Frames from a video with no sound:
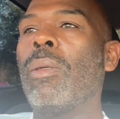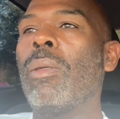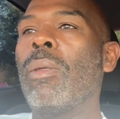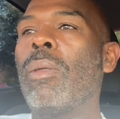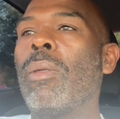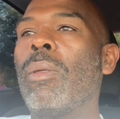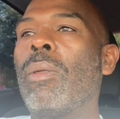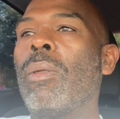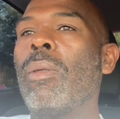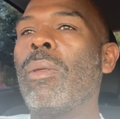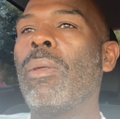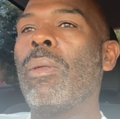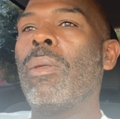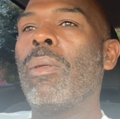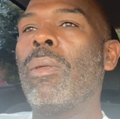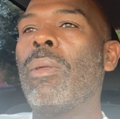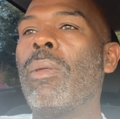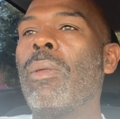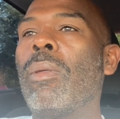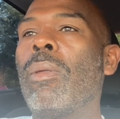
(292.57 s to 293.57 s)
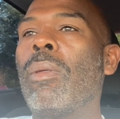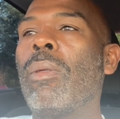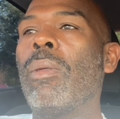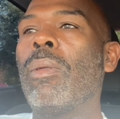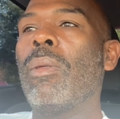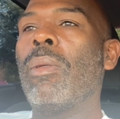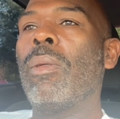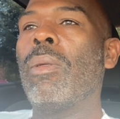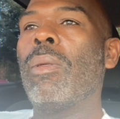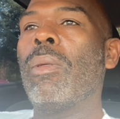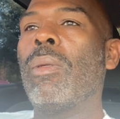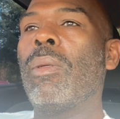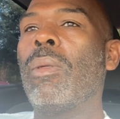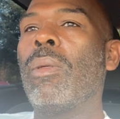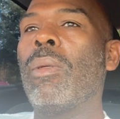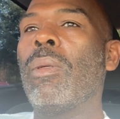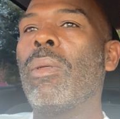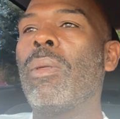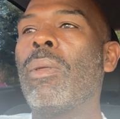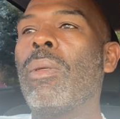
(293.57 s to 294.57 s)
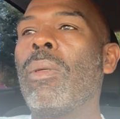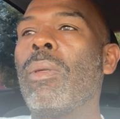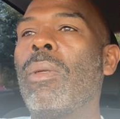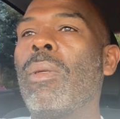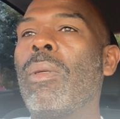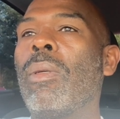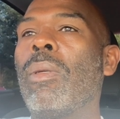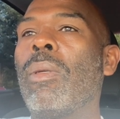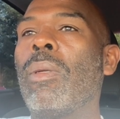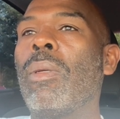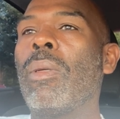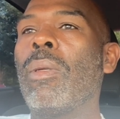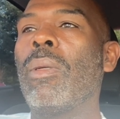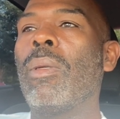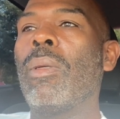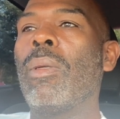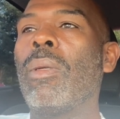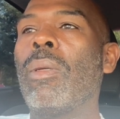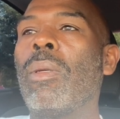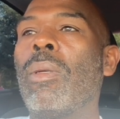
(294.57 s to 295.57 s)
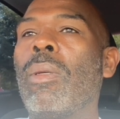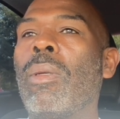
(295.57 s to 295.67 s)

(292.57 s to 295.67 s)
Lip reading: Nothing is said.